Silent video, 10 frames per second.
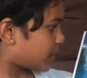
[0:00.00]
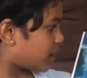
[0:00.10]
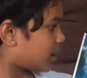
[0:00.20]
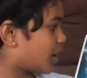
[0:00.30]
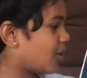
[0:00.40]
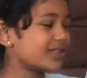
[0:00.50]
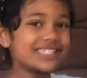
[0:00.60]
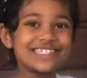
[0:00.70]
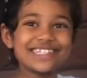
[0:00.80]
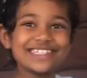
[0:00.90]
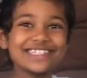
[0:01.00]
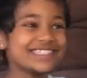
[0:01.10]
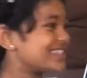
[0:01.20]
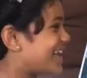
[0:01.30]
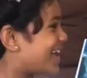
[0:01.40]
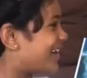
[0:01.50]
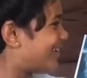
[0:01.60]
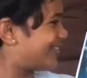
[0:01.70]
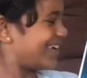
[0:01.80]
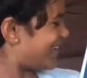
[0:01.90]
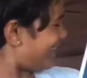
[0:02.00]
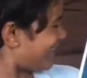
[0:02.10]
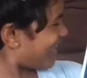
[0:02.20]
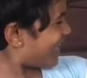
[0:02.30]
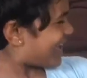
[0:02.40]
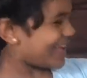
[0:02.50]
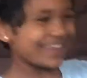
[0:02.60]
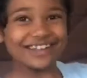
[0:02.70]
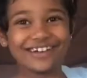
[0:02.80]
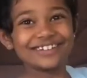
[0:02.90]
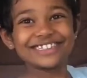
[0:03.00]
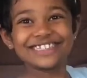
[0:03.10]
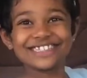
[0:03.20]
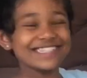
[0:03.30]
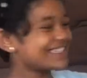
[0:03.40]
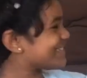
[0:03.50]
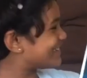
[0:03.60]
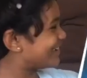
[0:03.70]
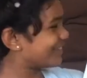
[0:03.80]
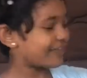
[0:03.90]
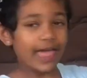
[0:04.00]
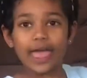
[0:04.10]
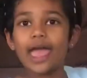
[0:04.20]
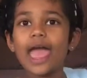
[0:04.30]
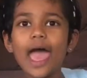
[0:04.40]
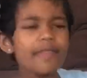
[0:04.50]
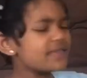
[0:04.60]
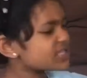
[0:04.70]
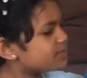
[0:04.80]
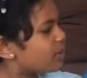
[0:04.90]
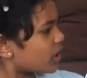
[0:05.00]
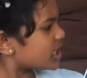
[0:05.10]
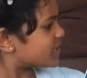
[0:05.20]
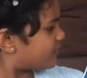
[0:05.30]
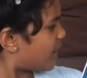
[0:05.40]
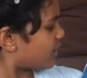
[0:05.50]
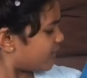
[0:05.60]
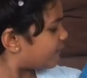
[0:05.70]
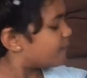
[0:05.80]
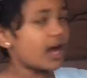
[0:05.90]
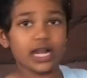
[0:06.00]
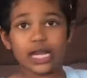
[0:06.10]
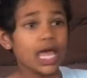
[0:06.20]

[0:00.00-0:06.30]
Golden Snitch is there over here, and Golden Snitch is not there. And this book is very fun.